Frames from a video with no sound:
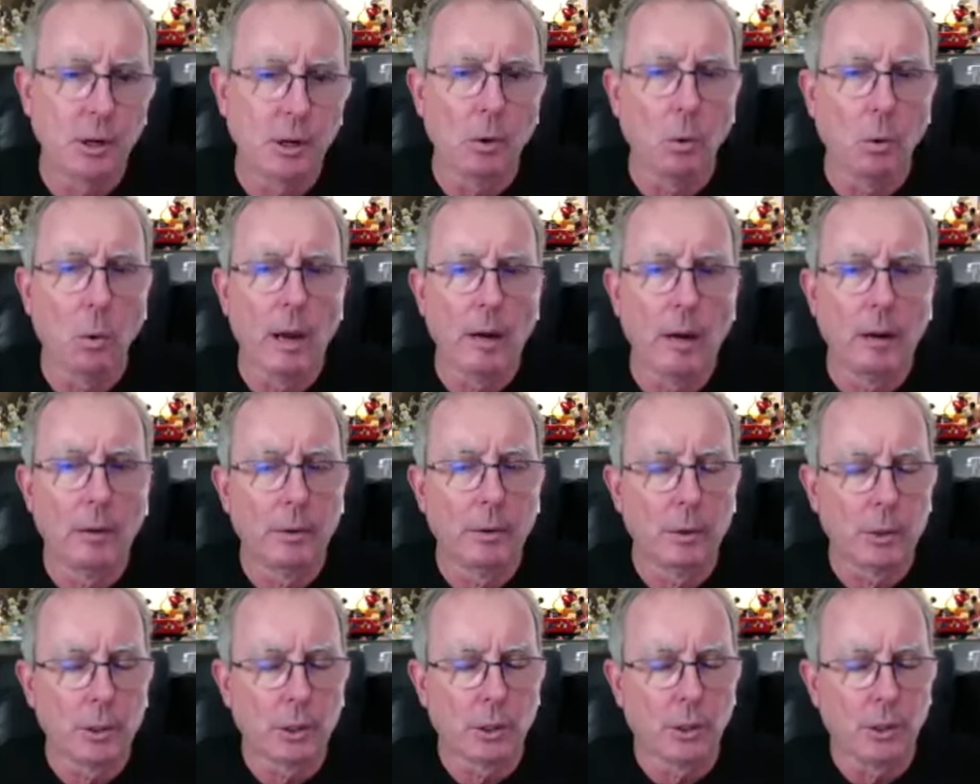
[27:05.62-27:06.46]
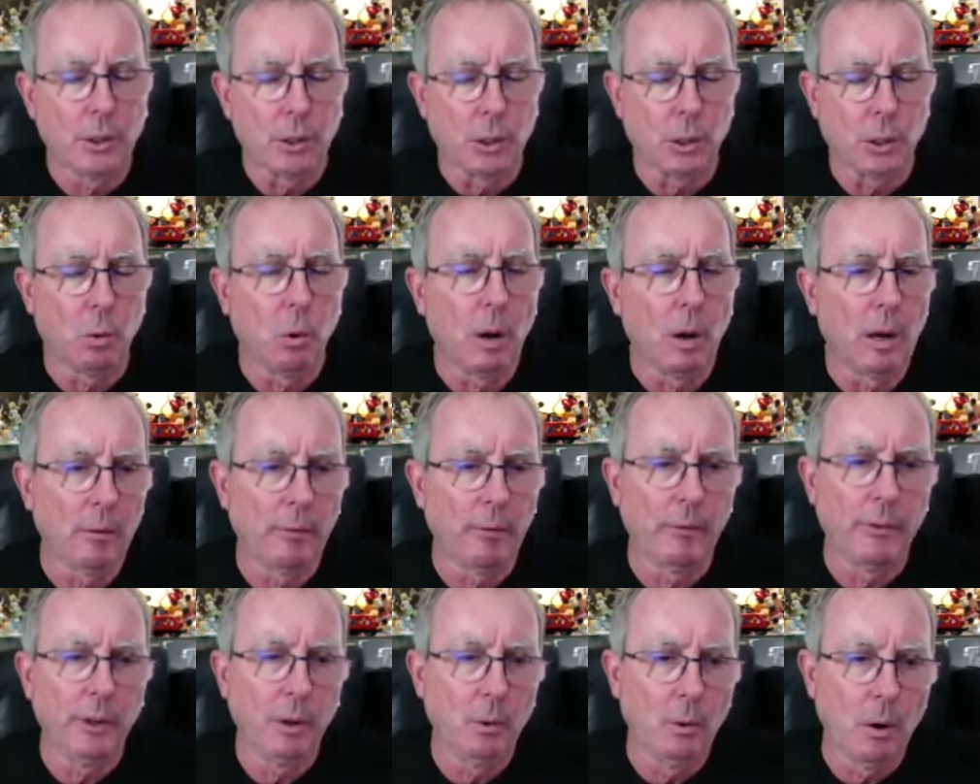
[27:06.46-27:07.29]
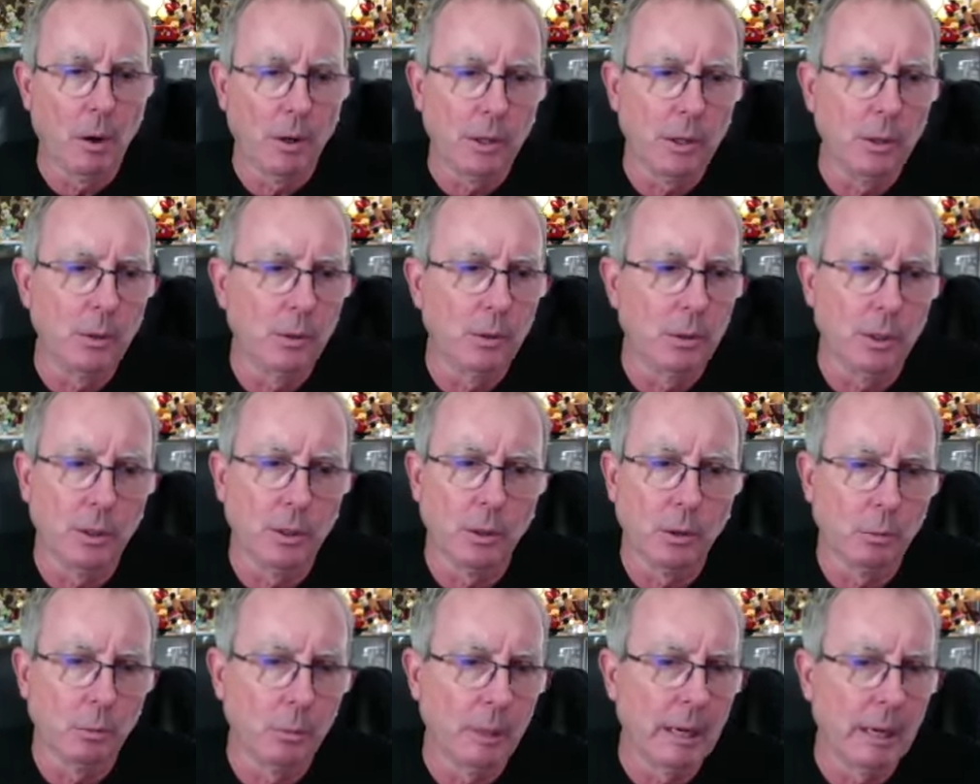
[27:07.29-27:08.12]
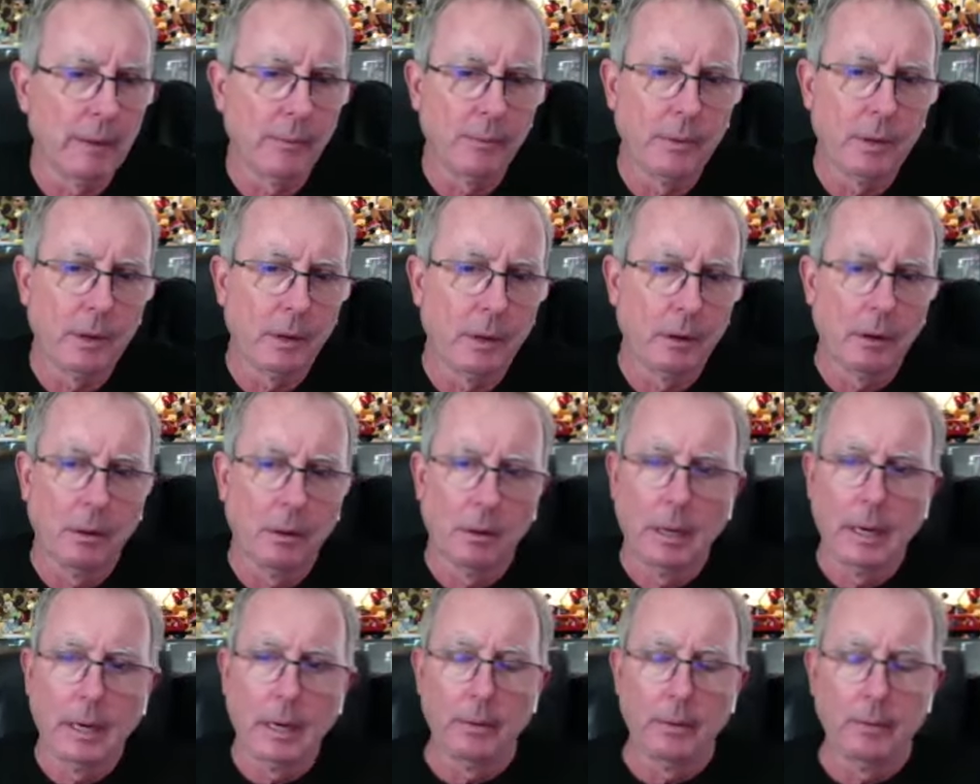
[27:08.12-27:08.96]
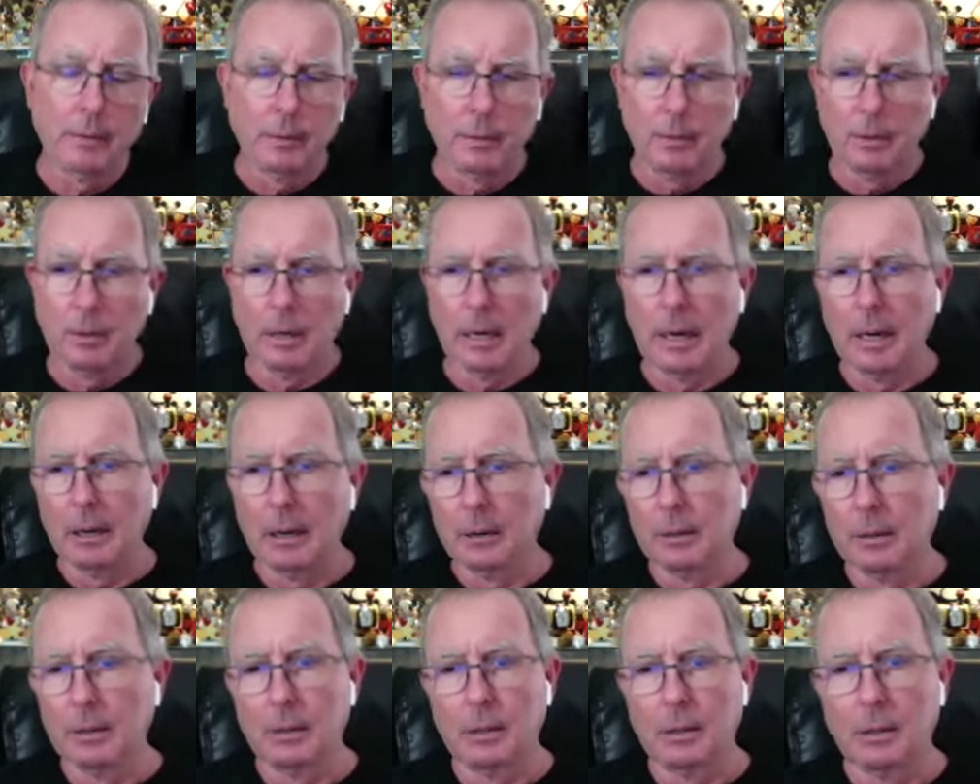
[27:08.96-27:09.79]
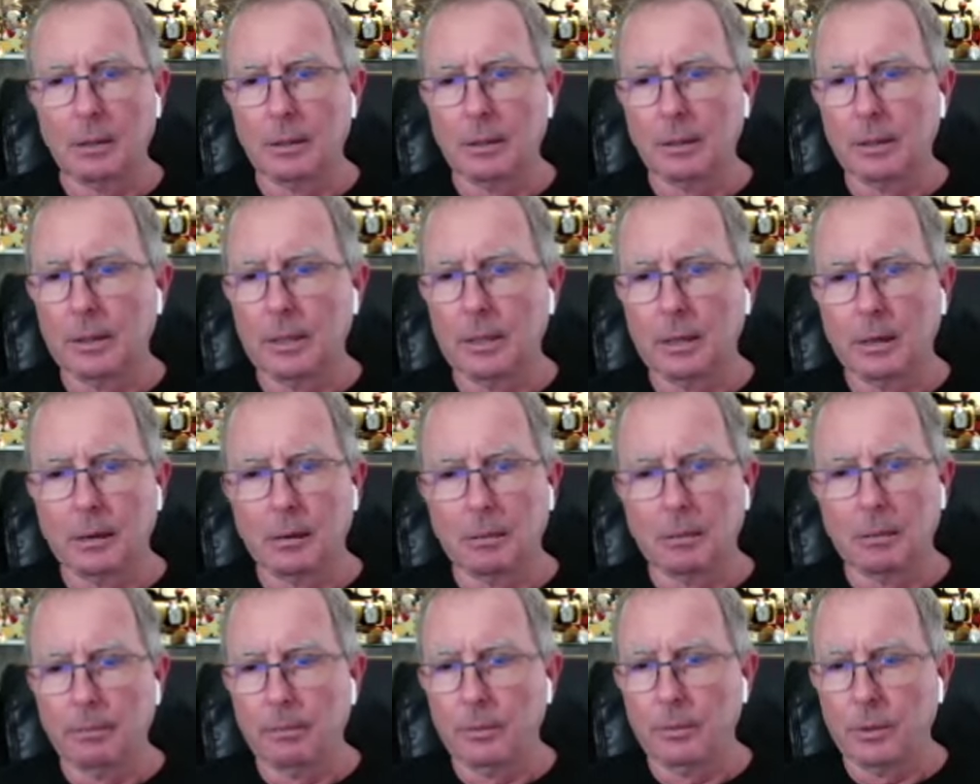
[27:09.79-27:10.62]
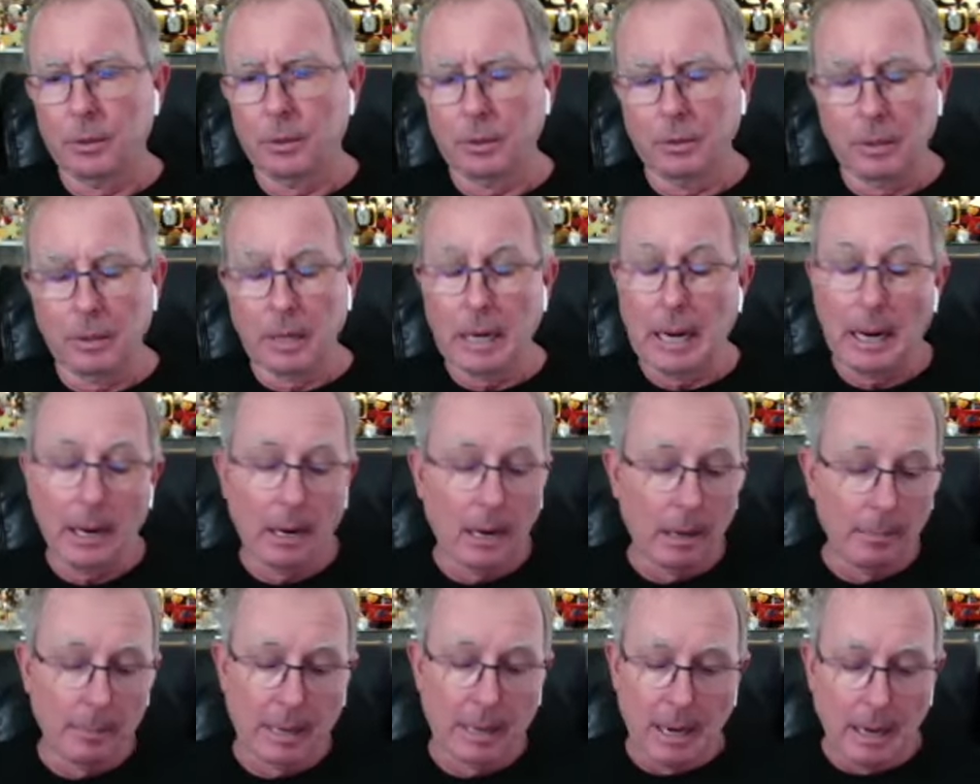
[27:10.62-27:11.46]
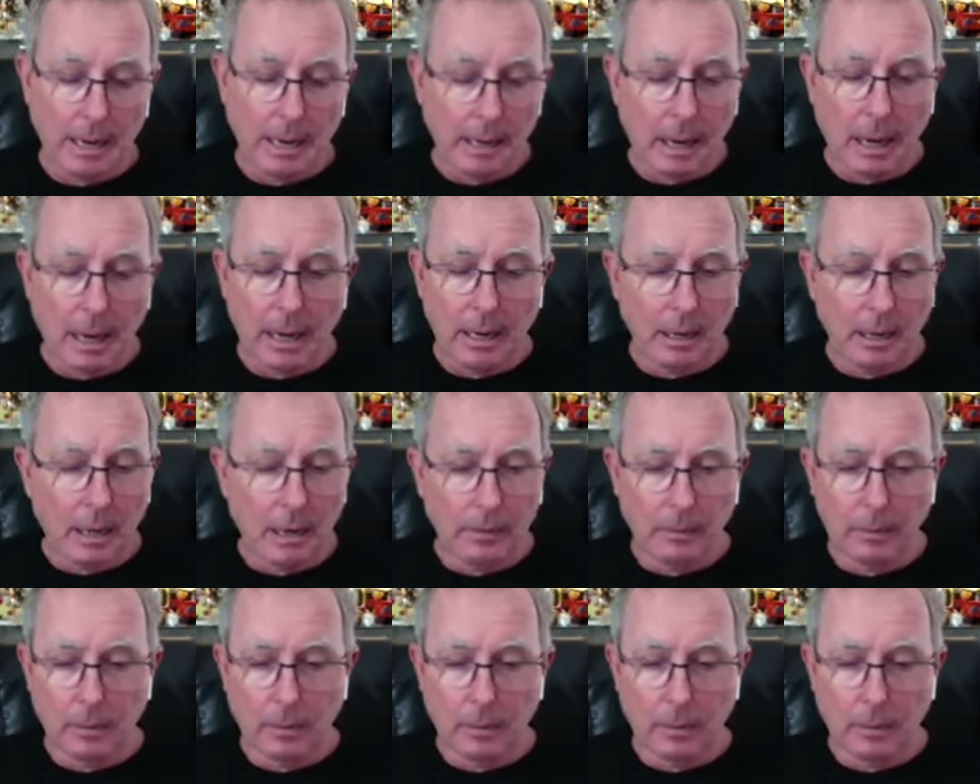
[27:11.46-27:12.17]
there are quite a, there's there's quite a few on YouTube, and they're and and they're yeah. I mean, I I